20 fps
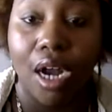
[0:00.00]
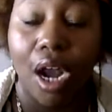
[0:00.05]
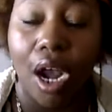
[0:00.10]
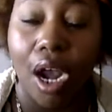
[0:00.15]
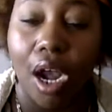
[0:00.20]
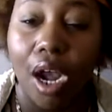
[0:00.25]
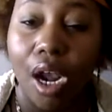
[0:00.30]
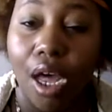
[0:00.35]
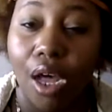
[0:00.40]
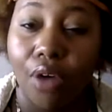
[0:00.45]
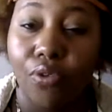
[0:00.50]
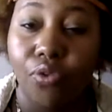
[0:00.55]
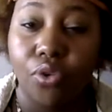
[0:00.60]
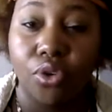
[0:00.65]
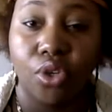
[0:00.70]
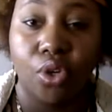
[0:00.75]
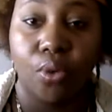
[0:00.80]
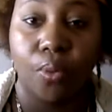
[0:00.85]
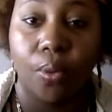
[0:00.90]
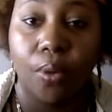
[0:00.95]
love who
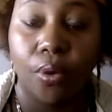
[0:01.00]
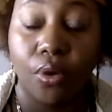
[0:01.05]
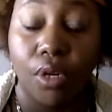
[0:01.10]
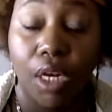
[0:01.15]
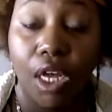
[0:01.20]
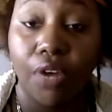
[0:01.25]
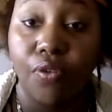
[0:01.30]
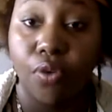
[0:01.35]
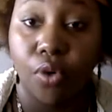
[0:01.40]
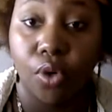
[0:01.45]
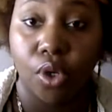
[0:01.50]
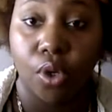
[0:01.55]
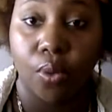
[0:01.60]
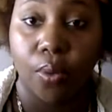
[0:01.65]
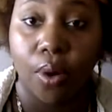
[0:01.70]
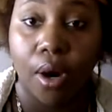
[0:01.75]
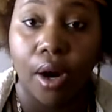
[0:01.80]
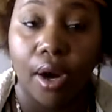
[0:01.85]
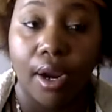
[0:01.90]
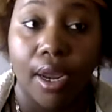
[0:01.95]

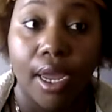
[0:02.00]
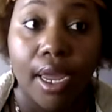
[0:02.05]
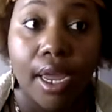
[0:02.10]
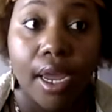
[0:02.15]
you are.